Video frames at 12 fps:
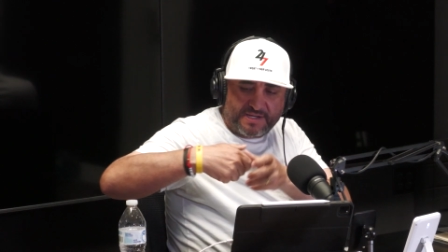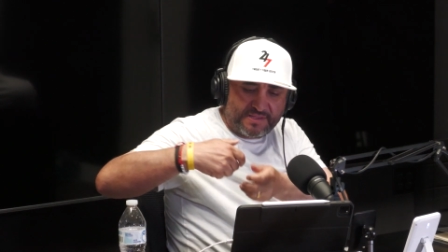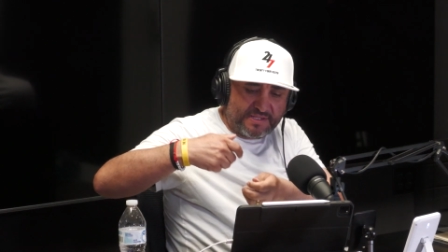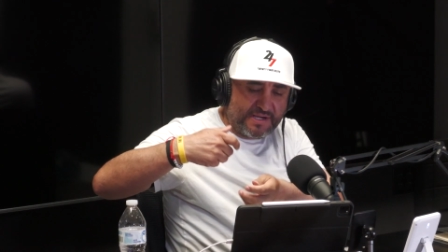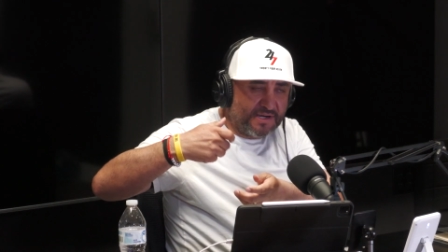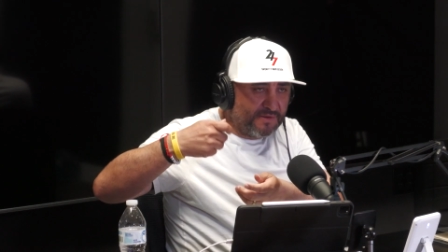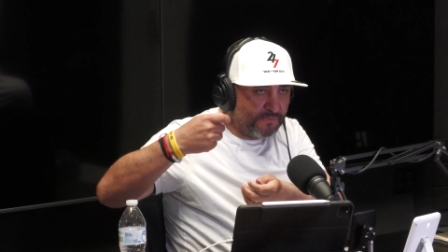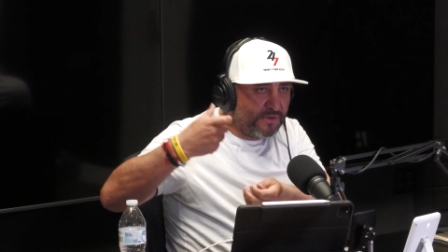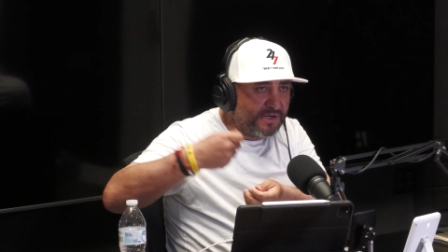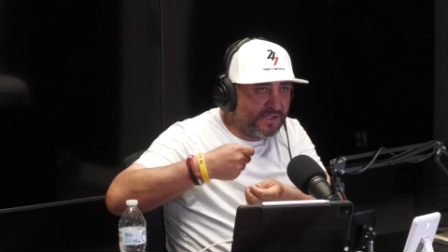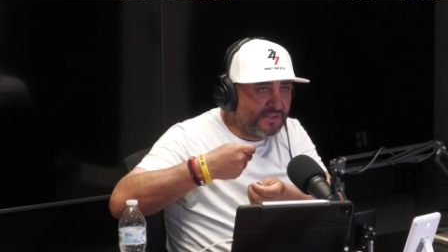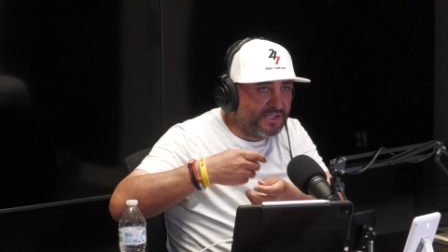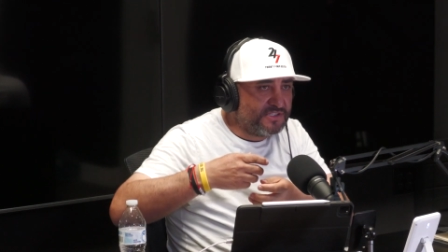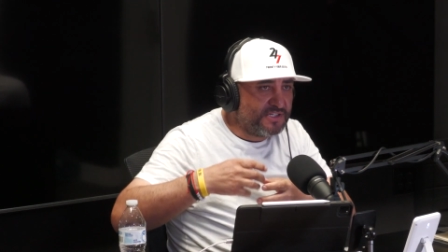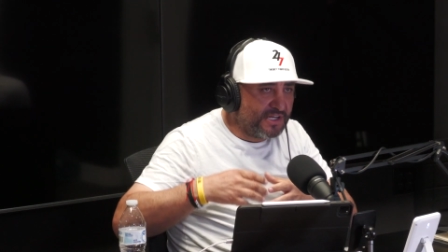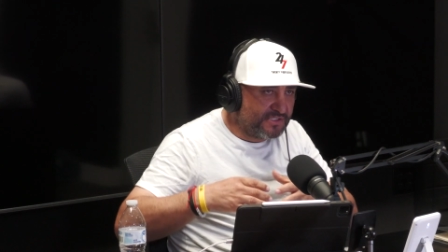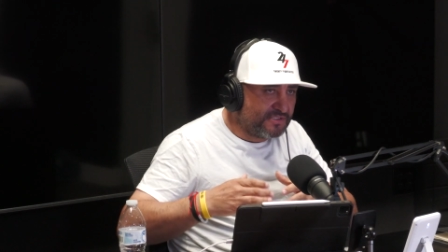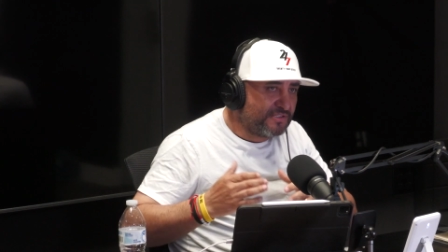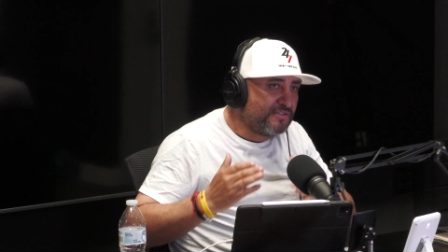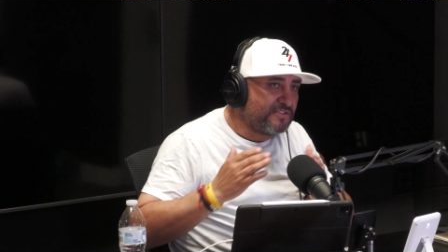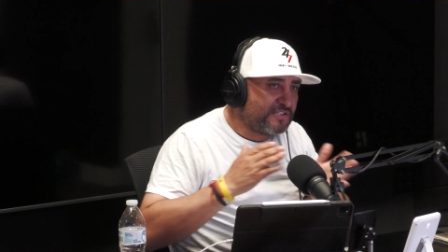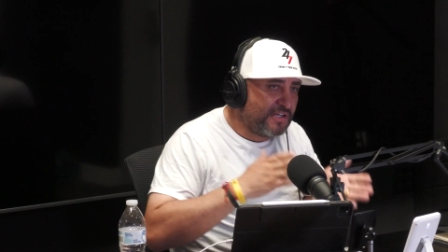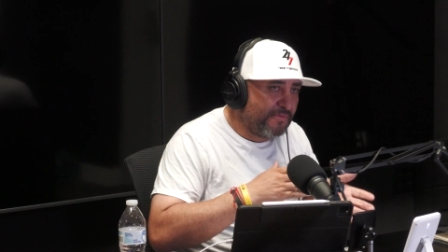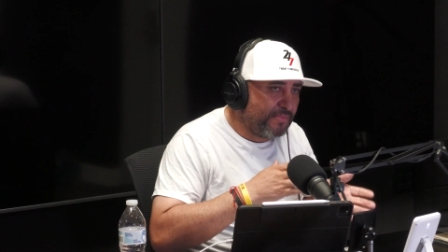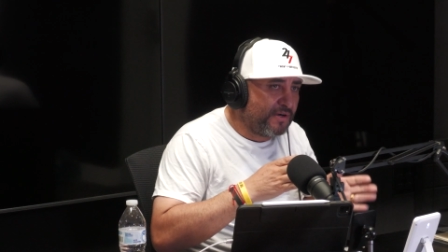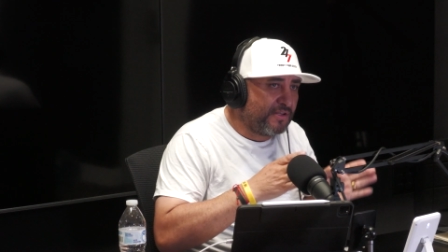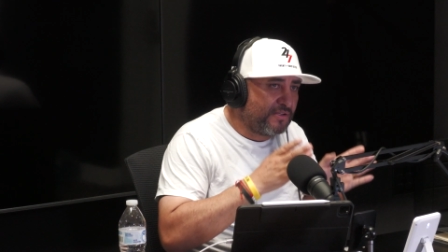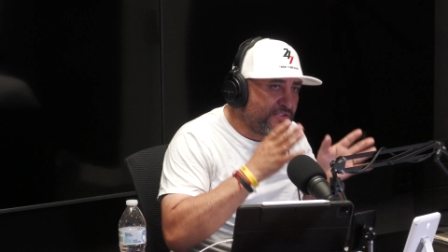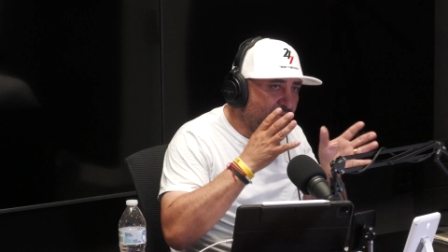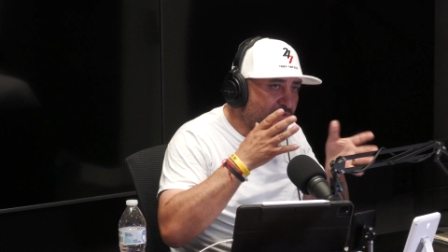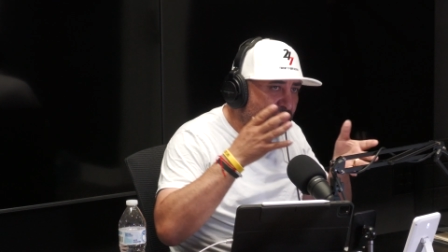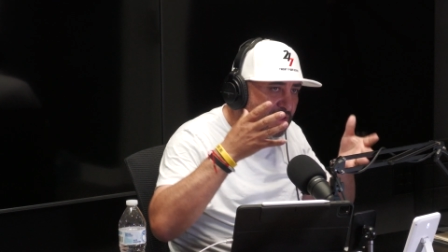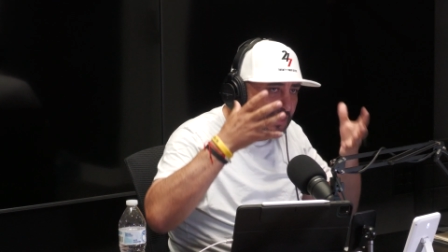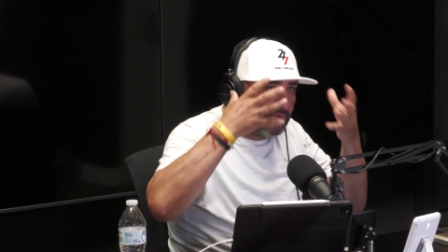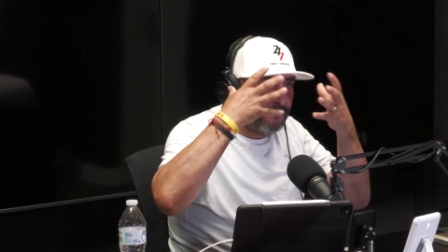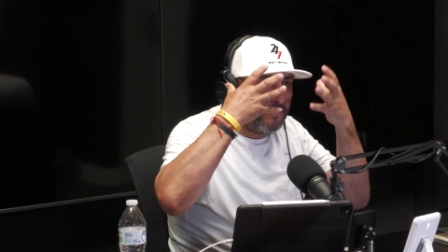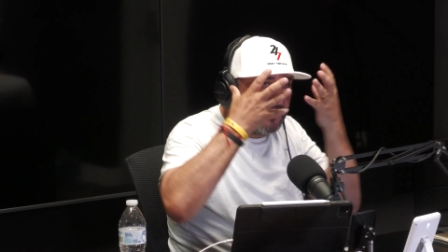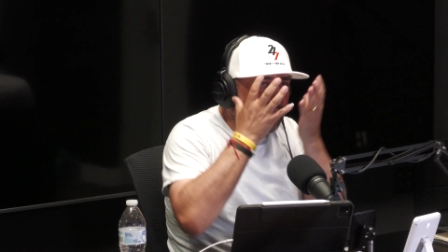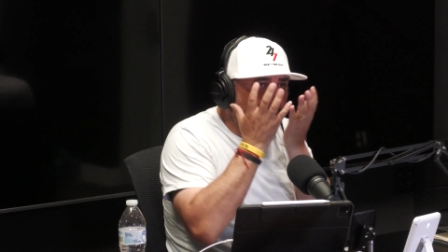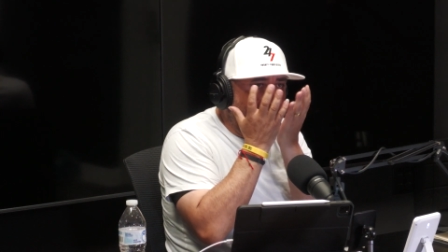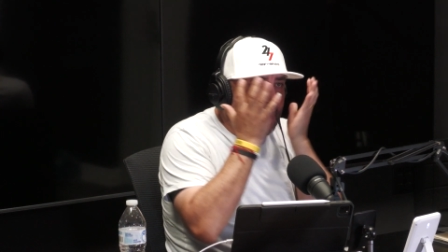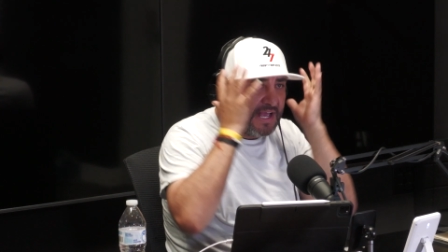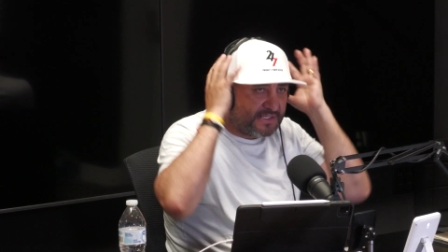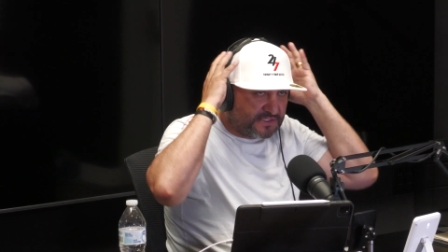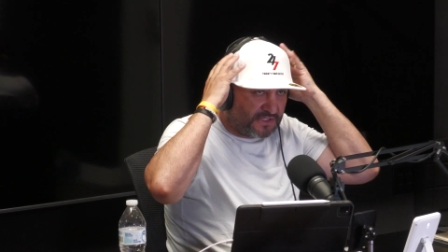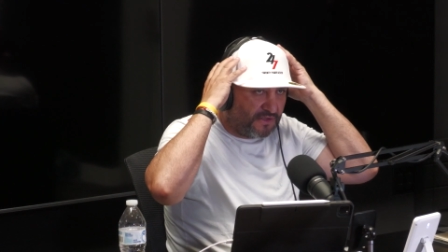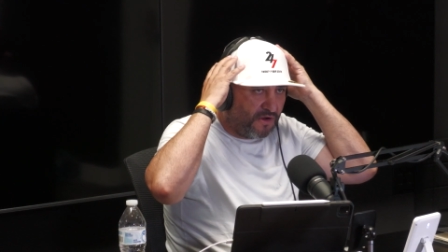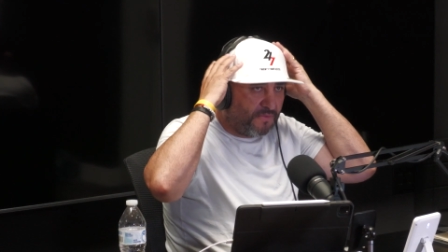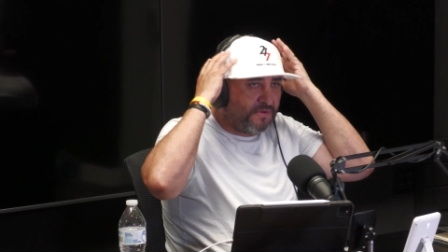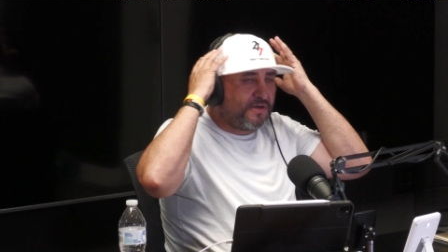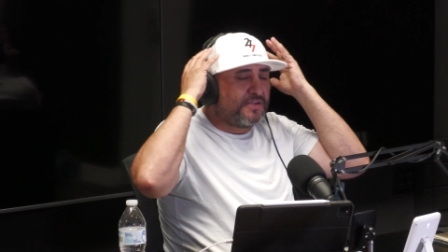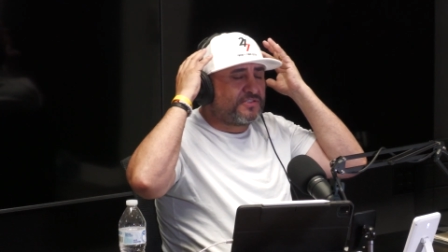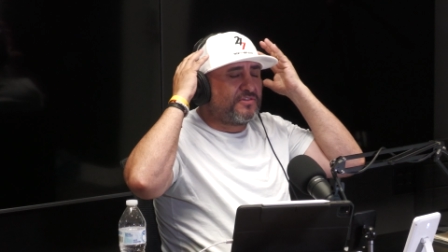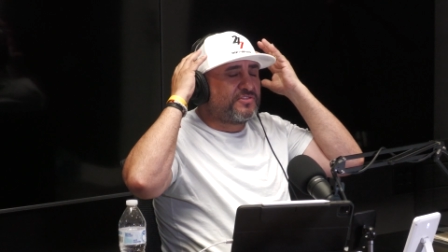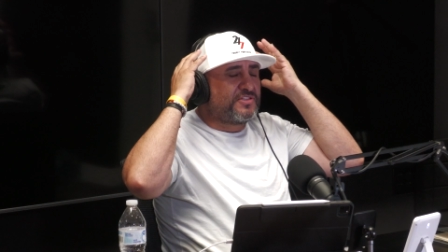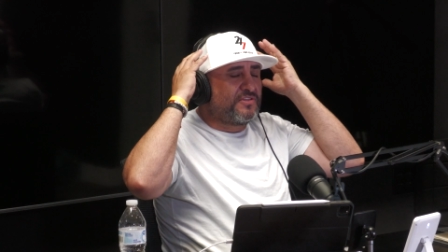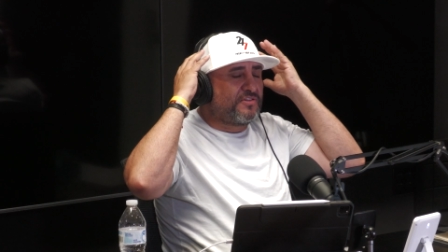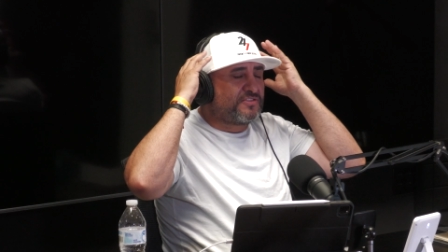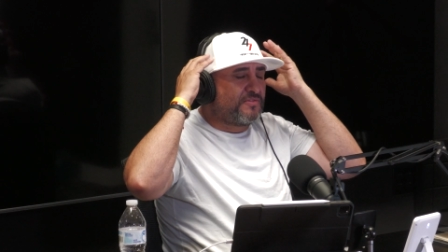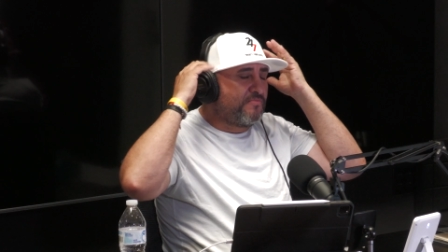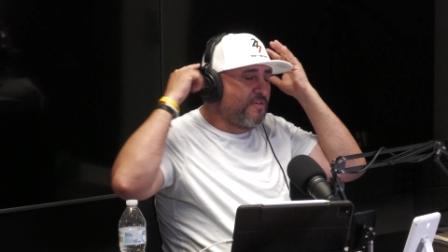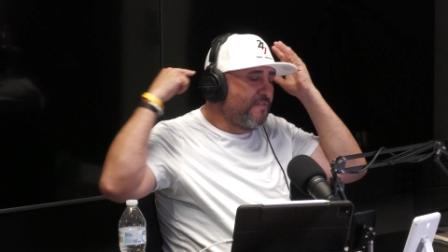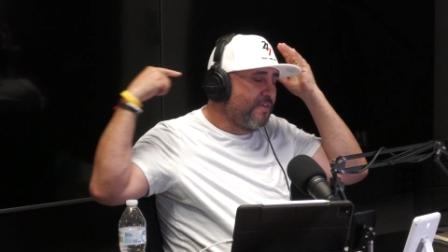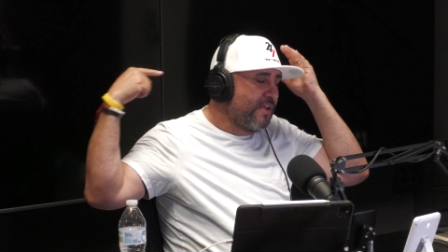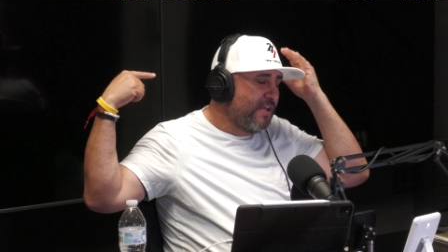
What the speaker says: and they're putting the injection to sleep her so they can put a cast over so she doesn't move,